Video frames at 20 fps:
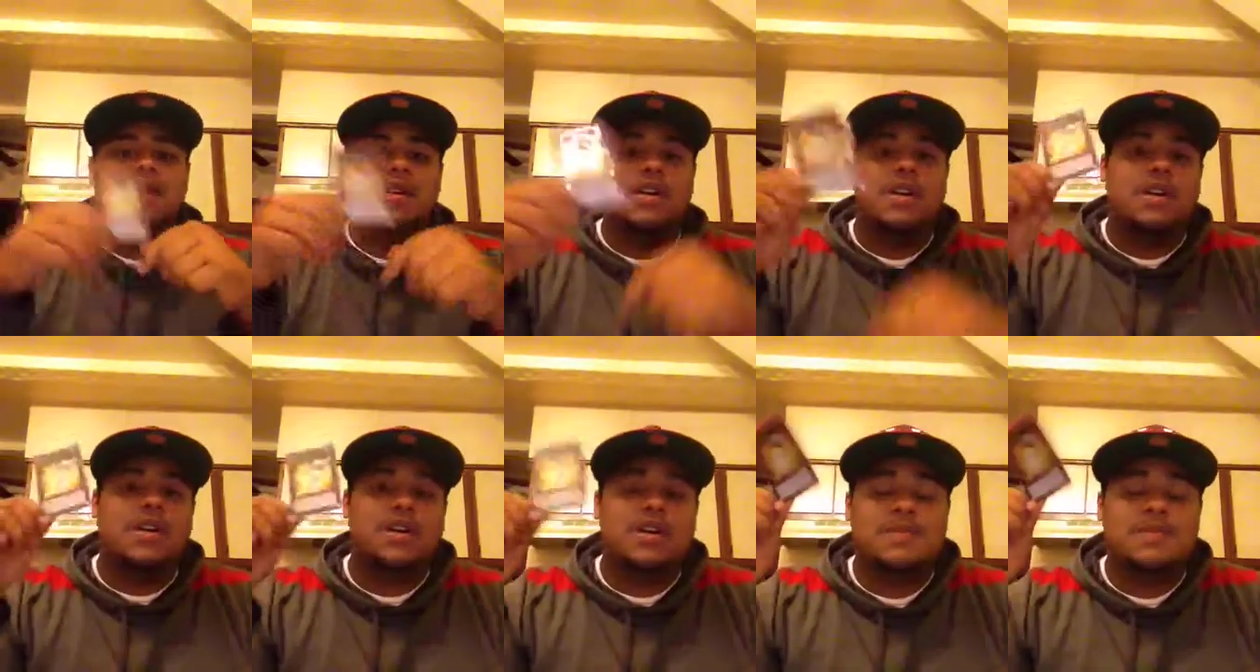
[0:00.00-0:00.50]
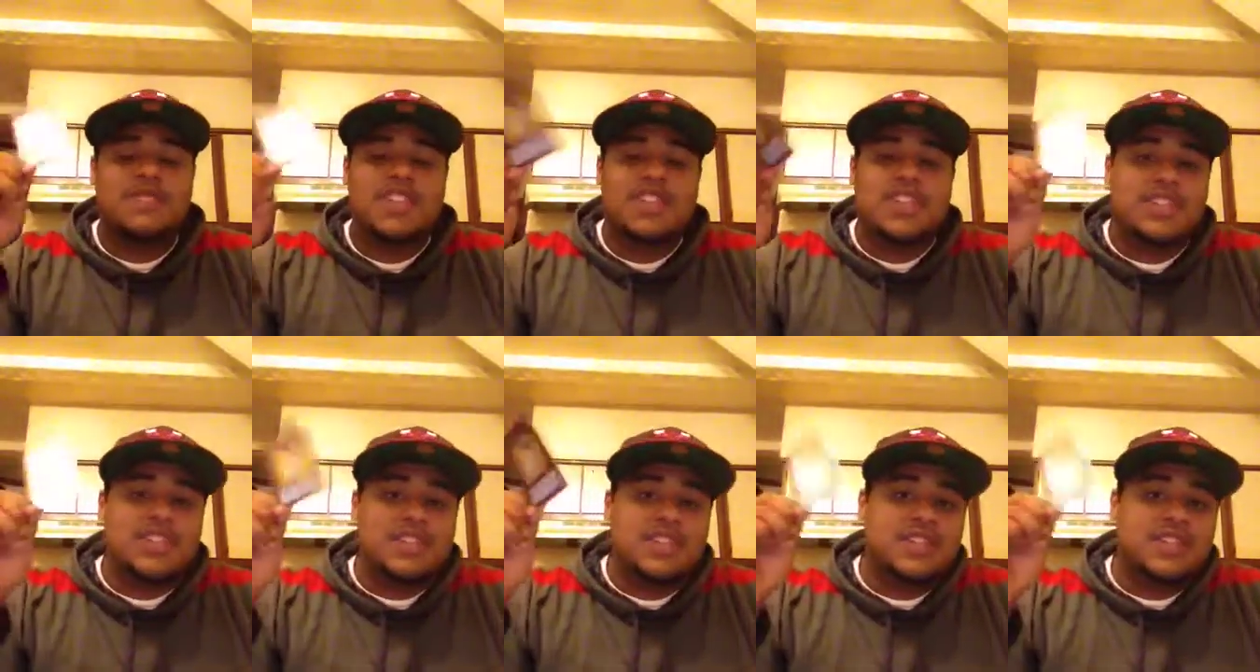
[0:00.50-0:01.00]

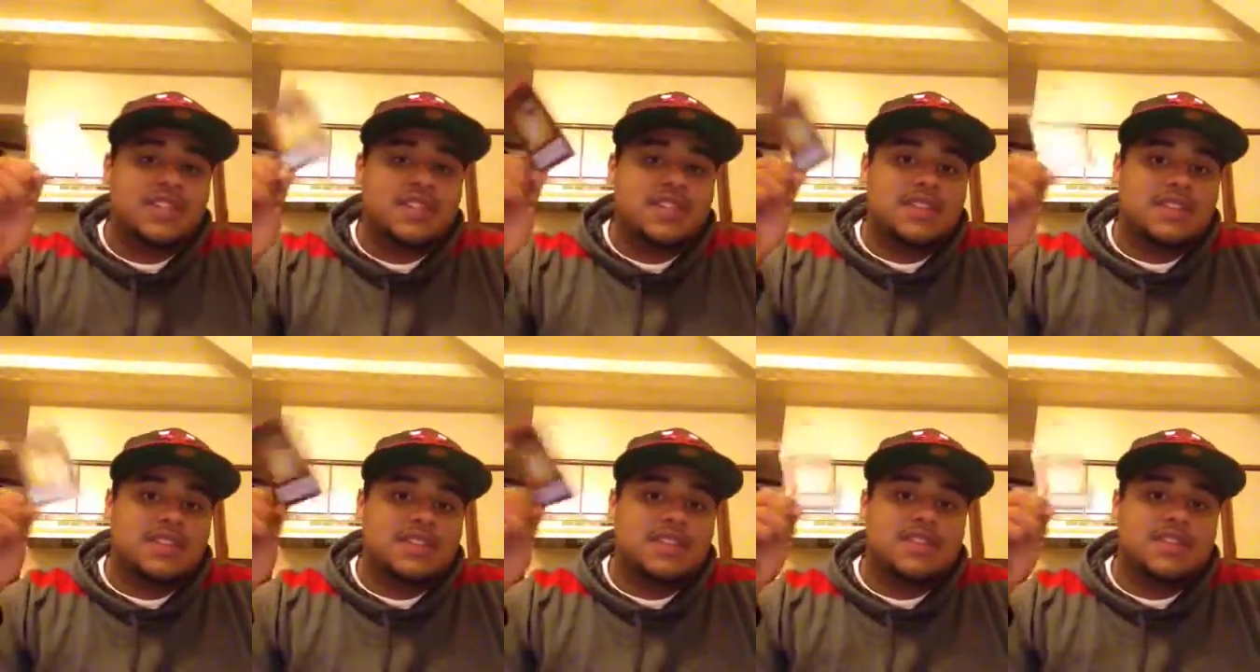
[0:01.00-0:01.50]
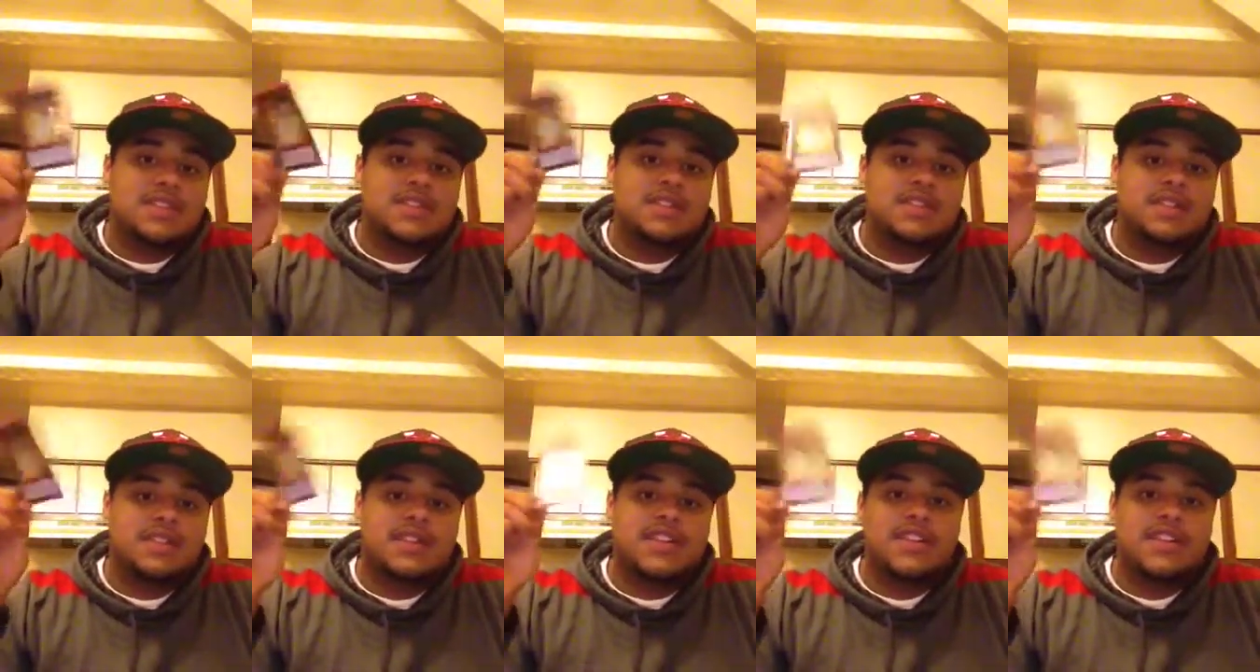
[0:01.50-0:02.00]
Machinas,
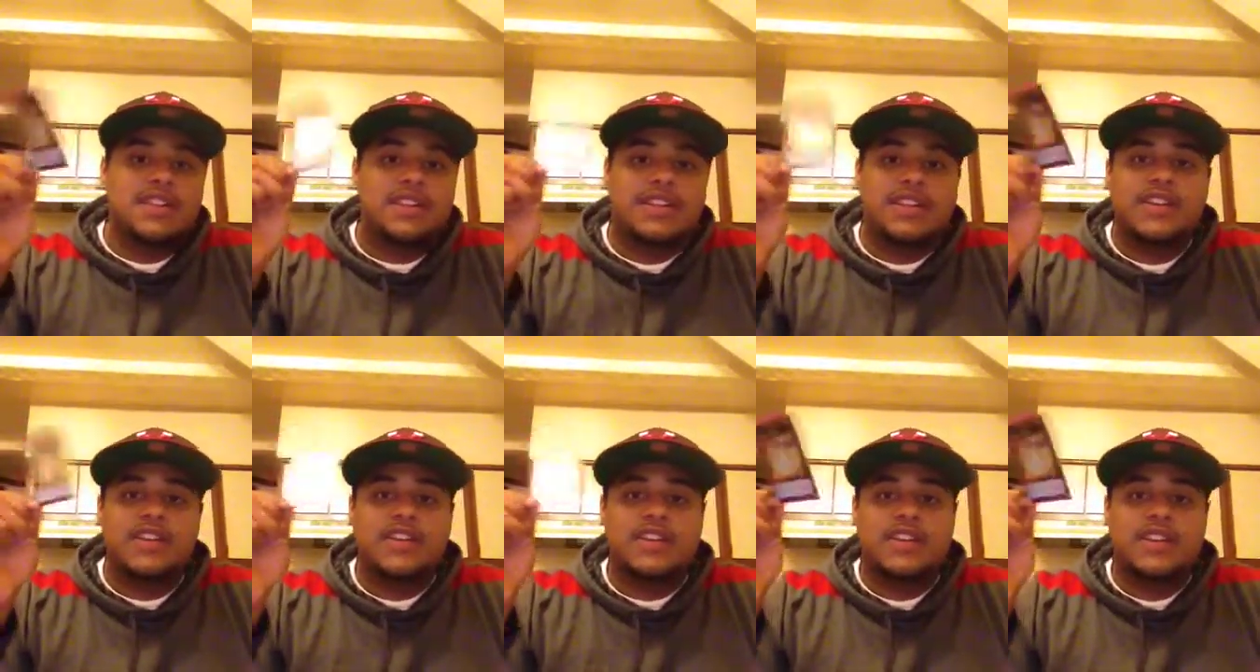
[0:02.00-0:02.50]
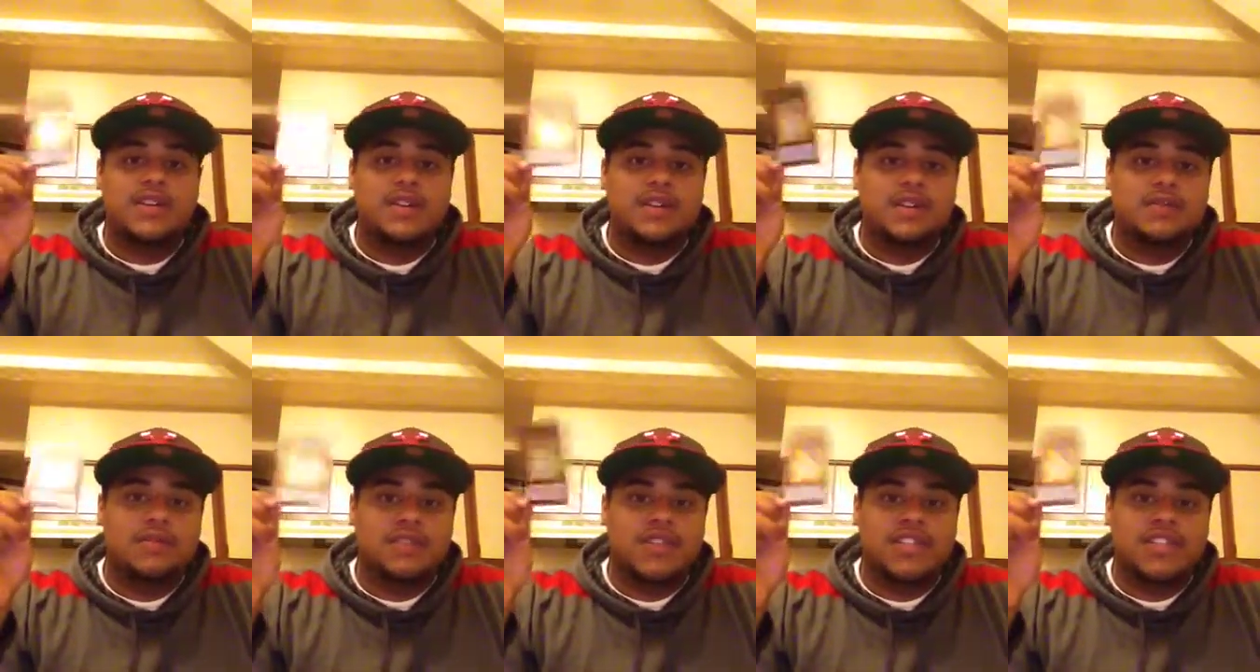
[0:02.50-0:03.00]
the Geargia
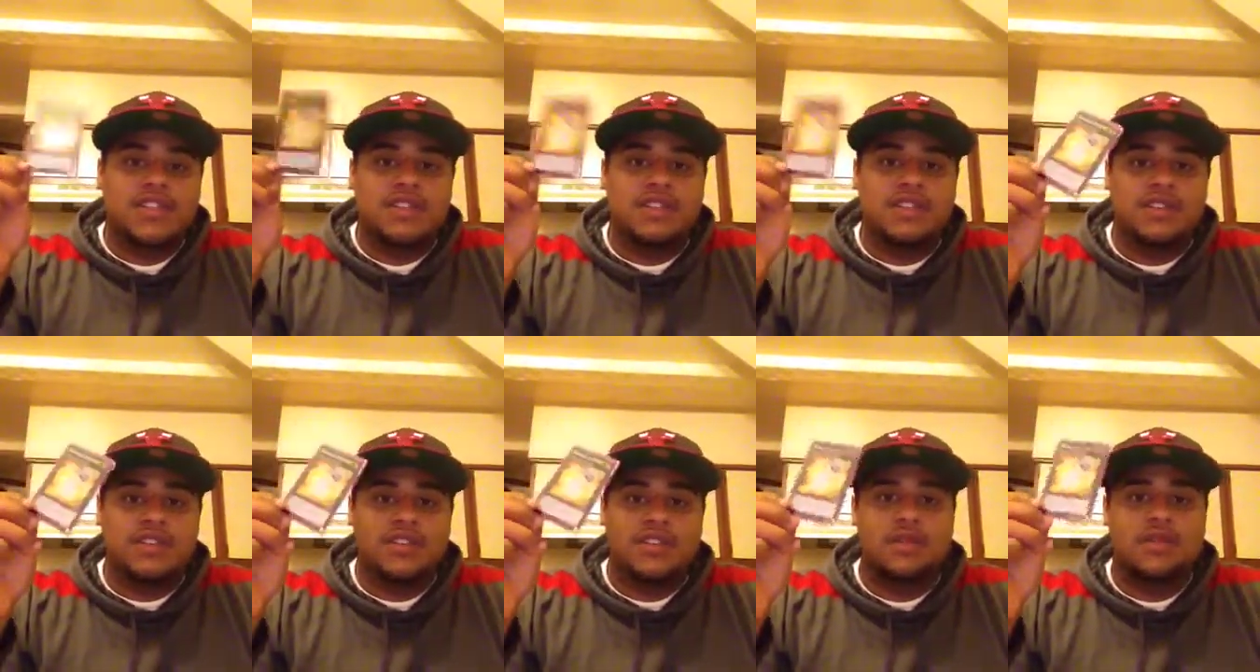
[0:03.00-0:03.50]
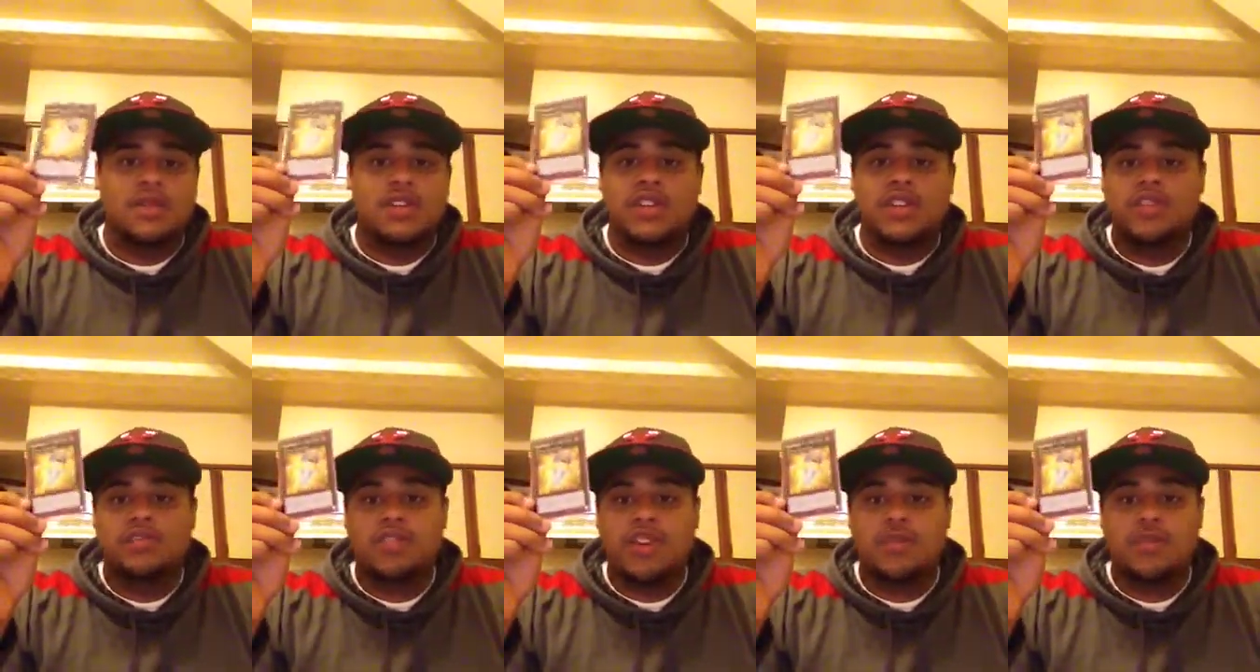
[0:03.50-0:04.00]
Machinas are really
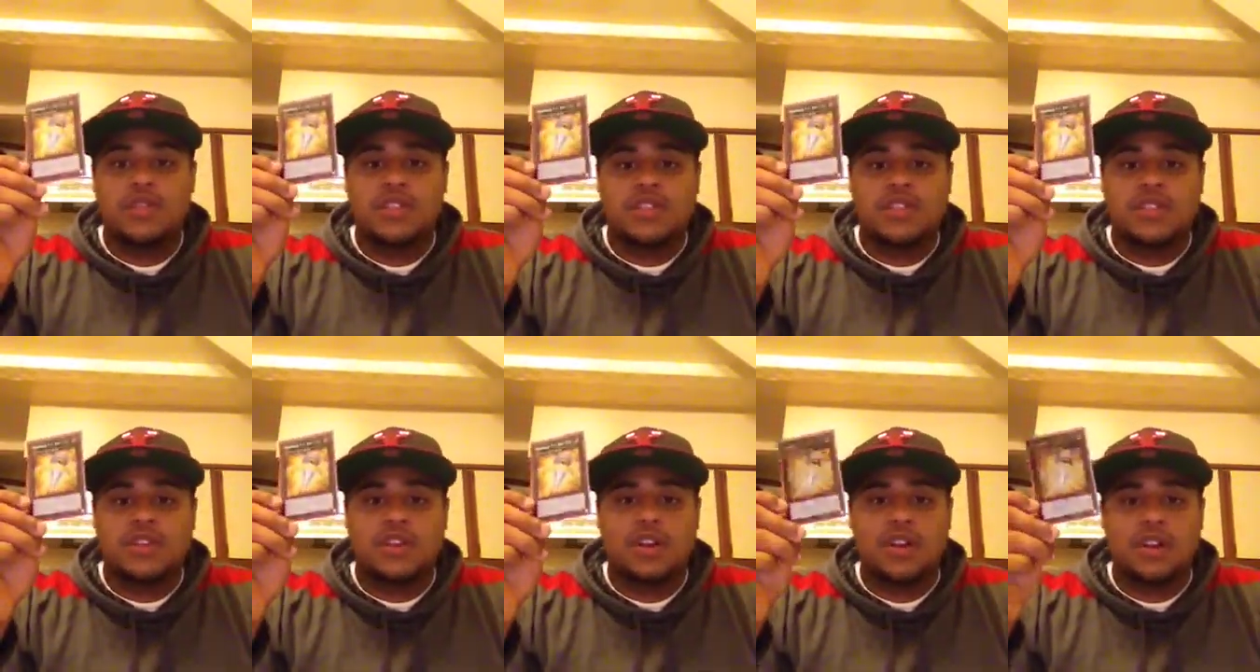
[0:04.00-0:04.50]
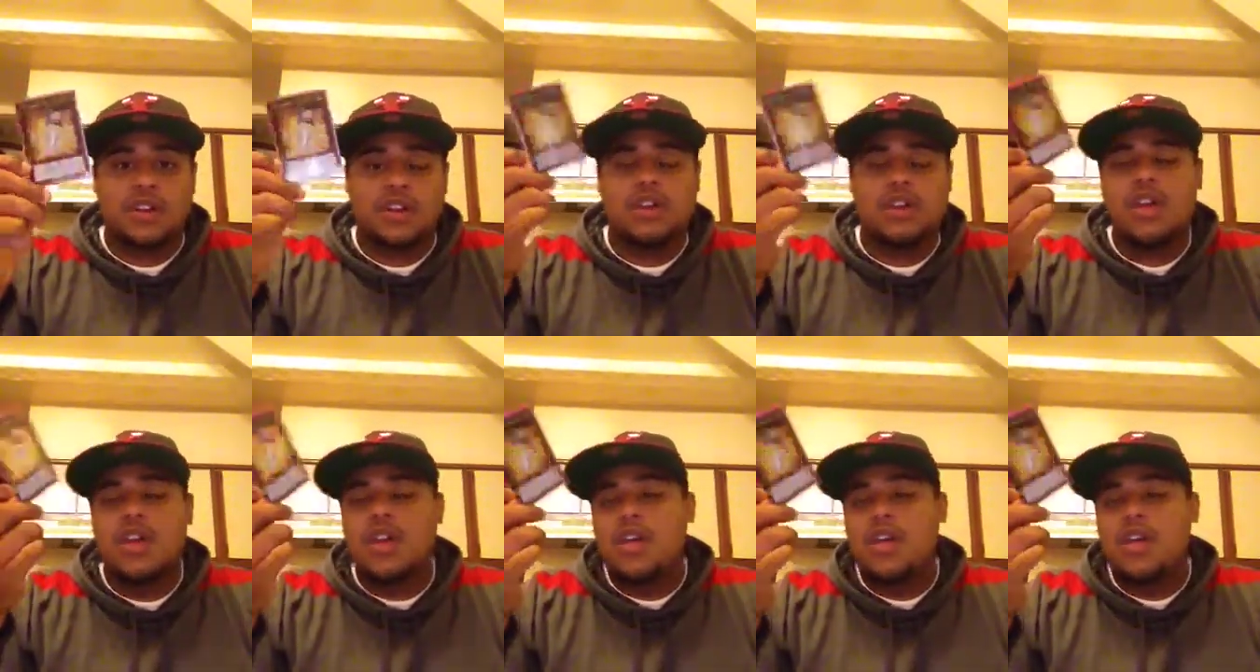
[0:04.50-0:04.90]
great with this card.